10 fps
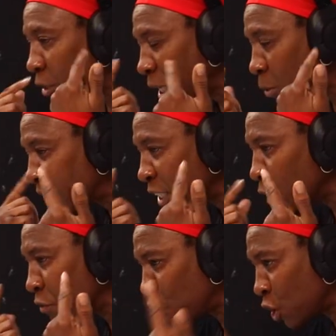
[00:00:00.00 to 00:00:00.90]
So I, I was
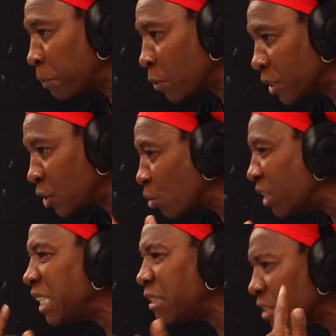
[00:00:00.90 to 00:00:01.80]
thinking of a sub hook.
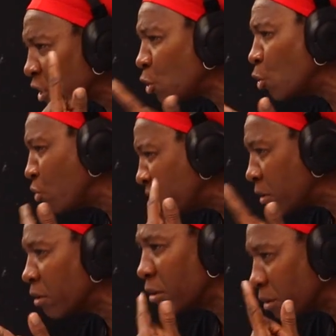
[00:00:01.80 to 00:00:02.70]
So lyrics
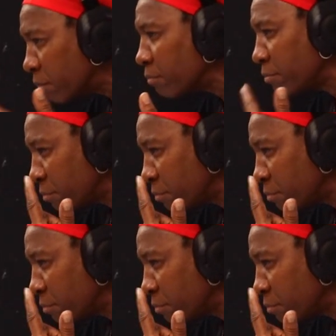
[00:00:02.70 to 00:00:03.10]
really gone.